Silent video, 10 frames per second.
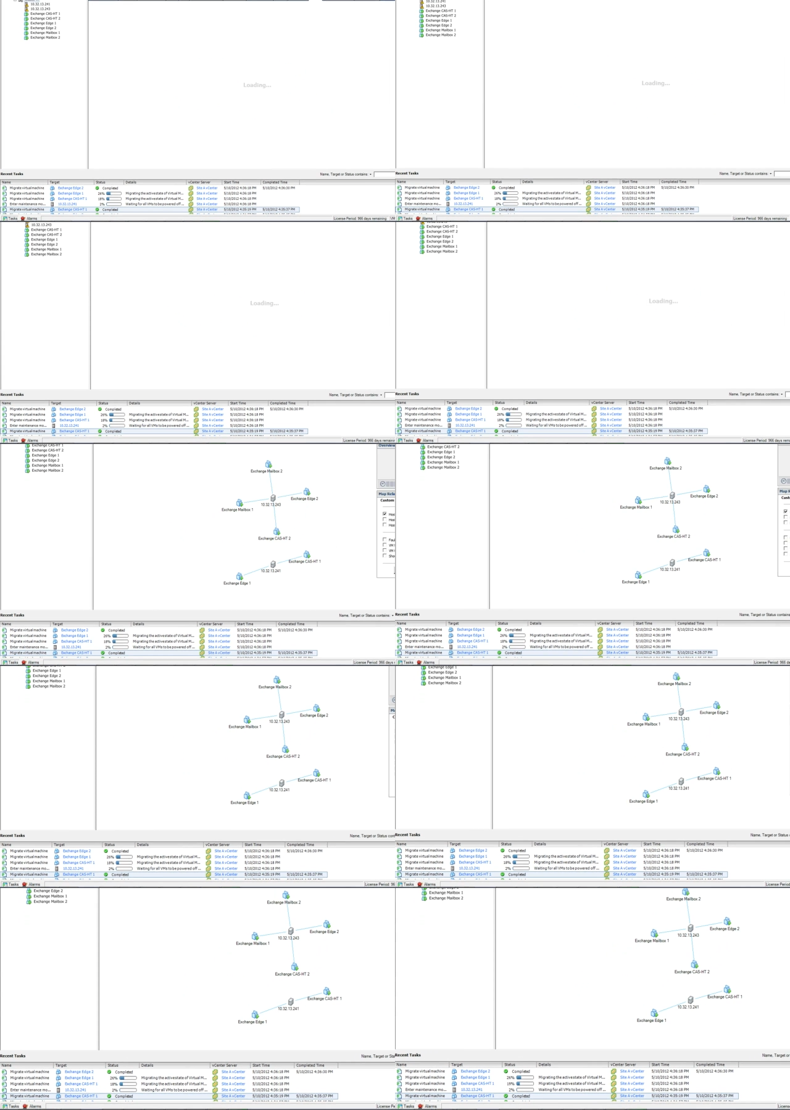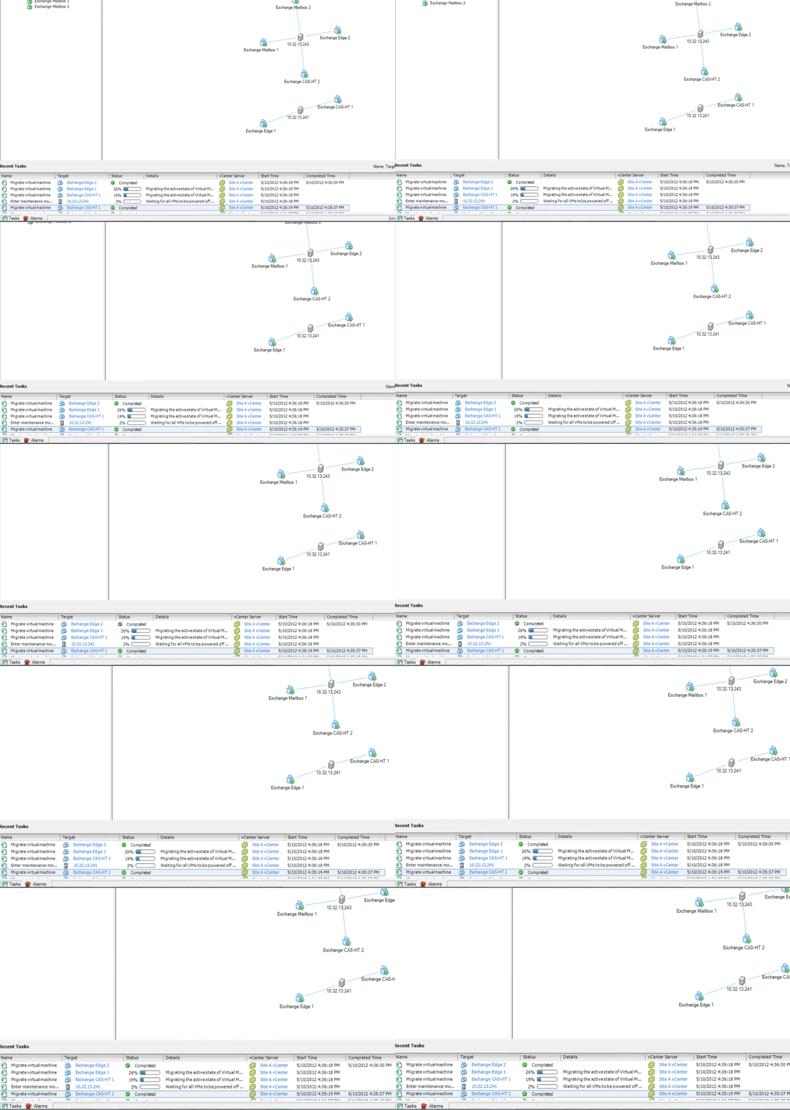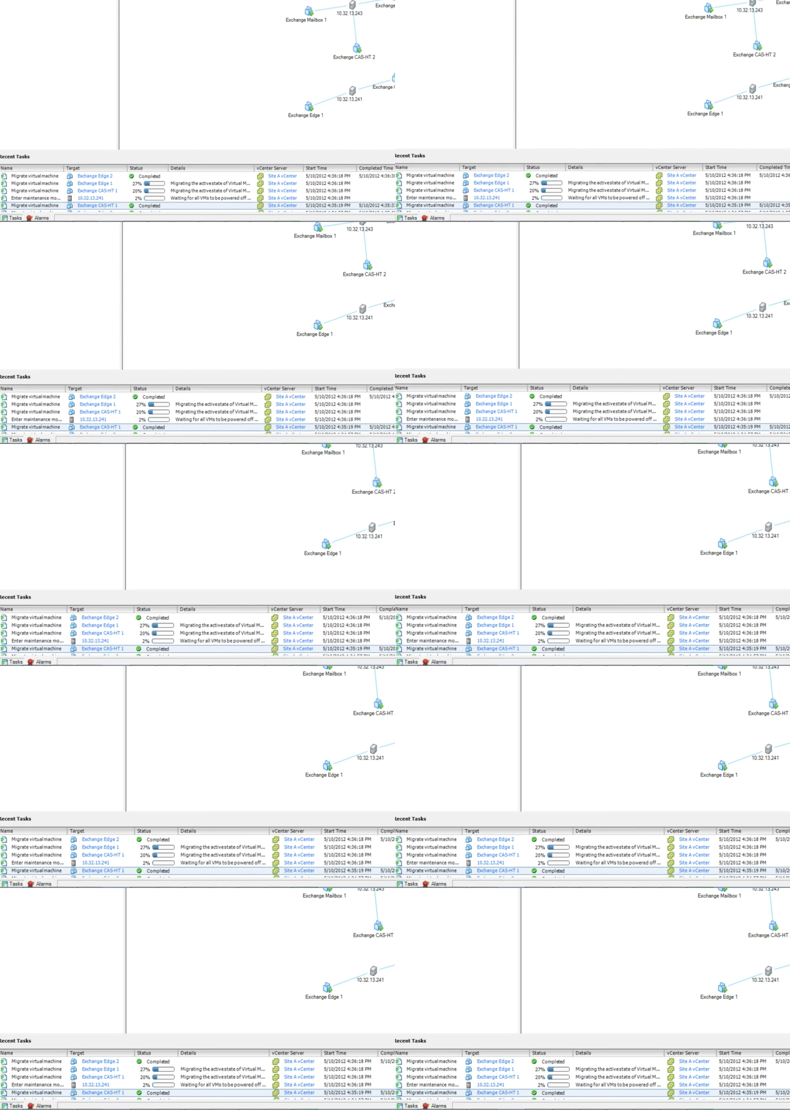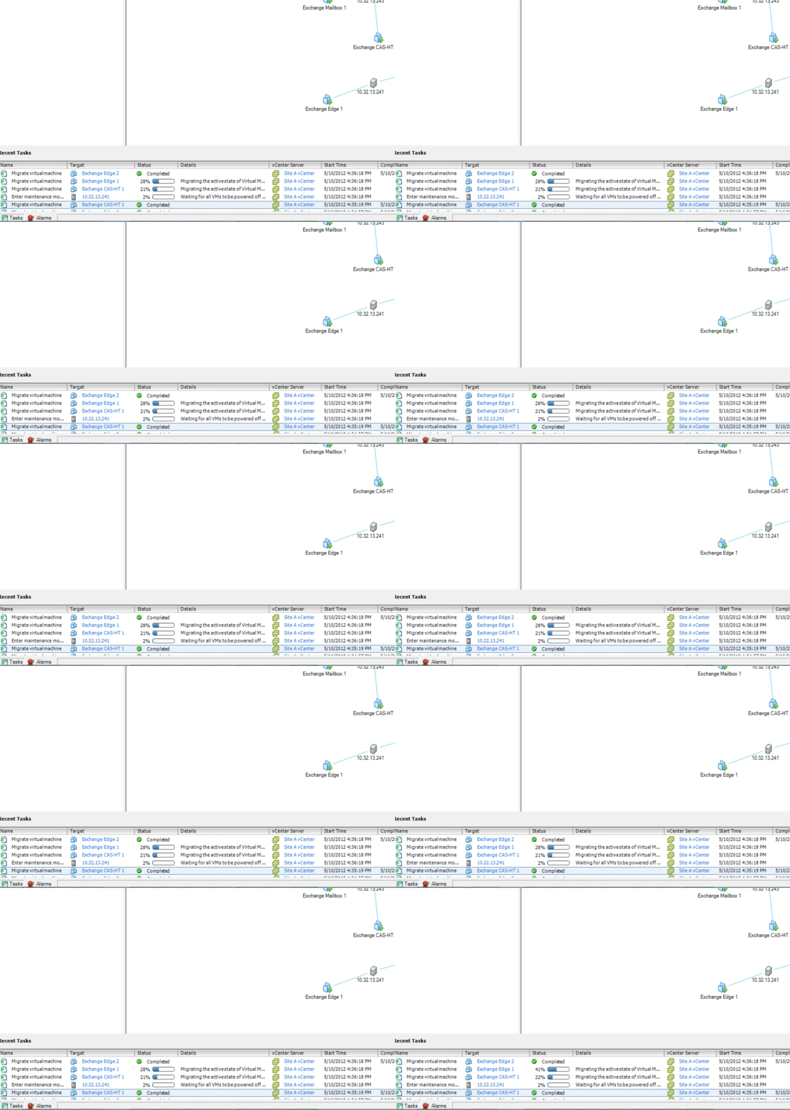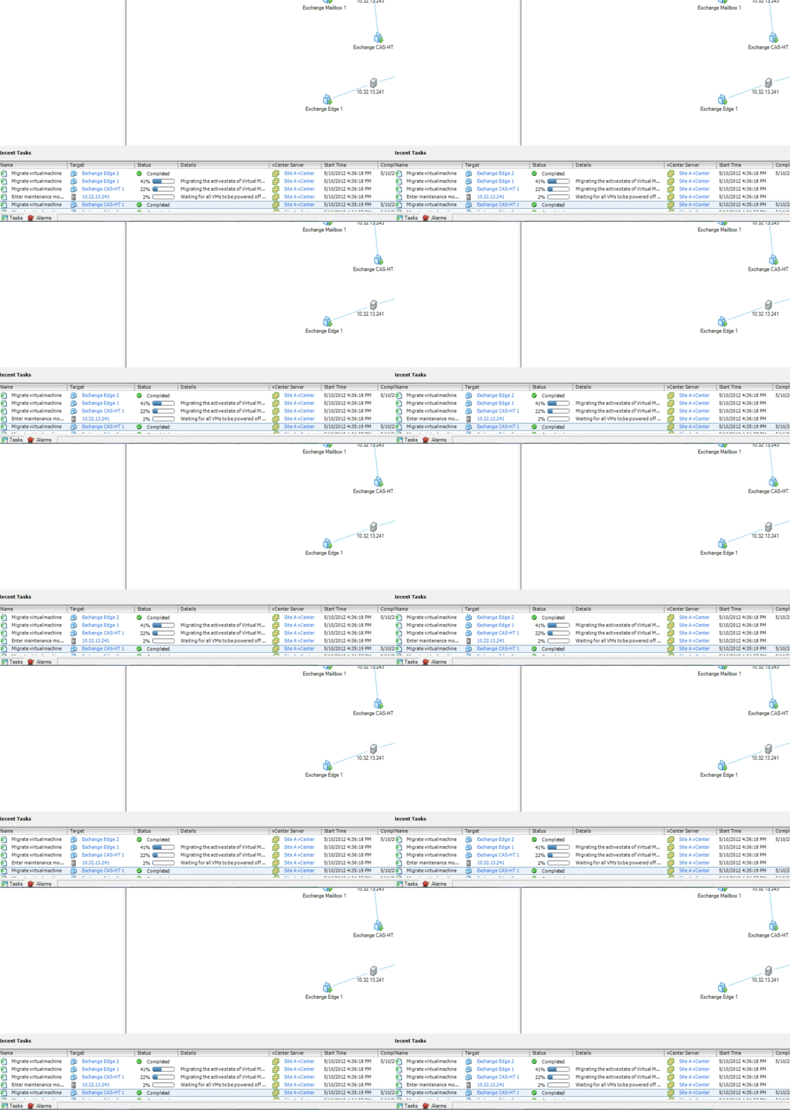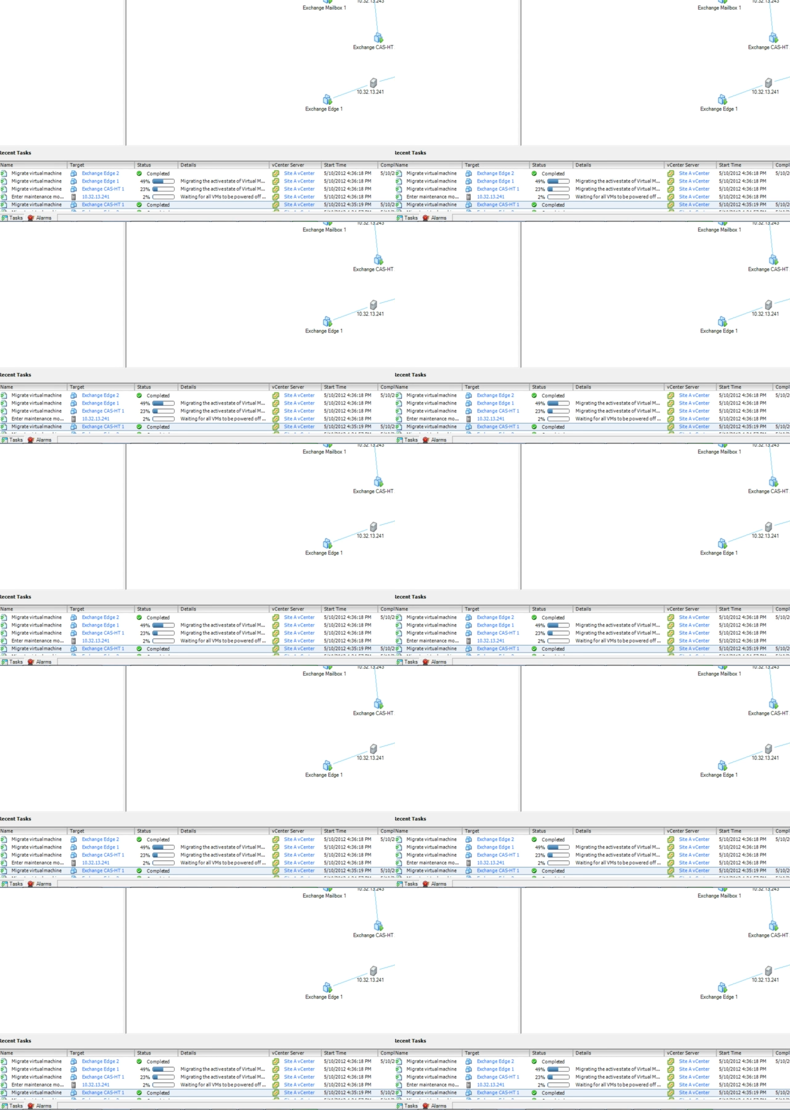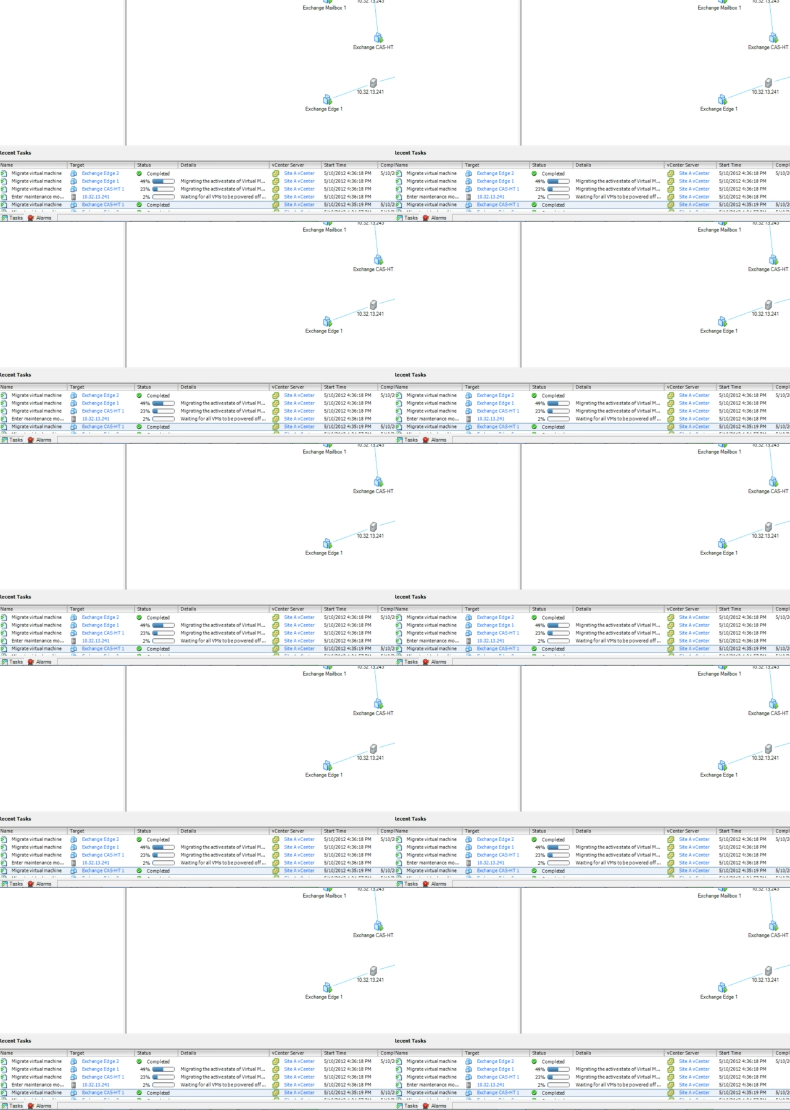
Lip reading: No face is visible, so there are no lips to read.